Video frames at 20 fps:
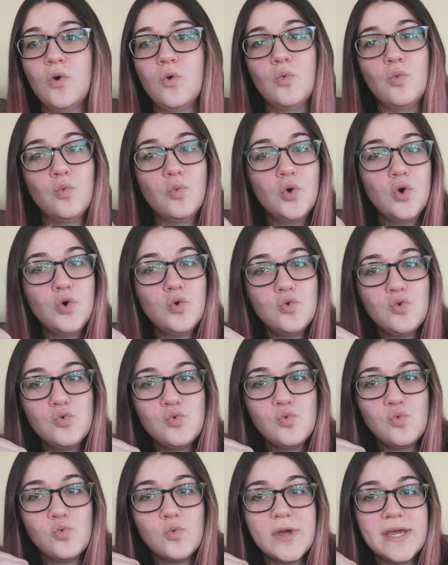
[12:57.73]

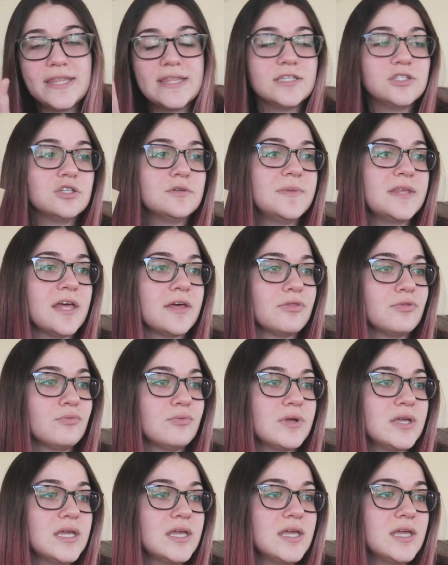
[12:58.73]
Woo-wee. This took me like
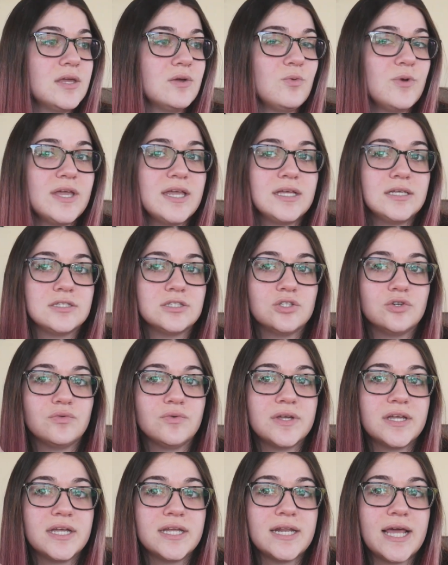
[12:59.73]
3 weeks to
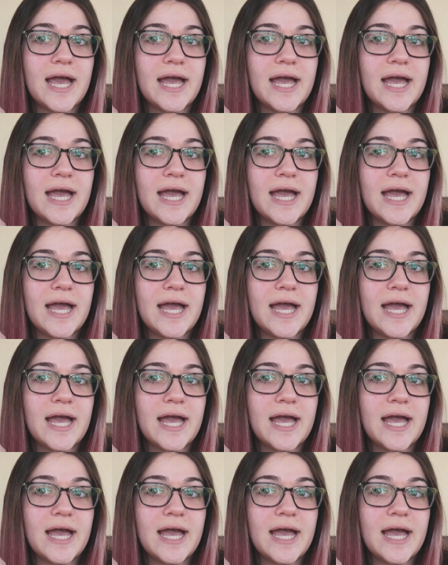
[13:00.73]
read.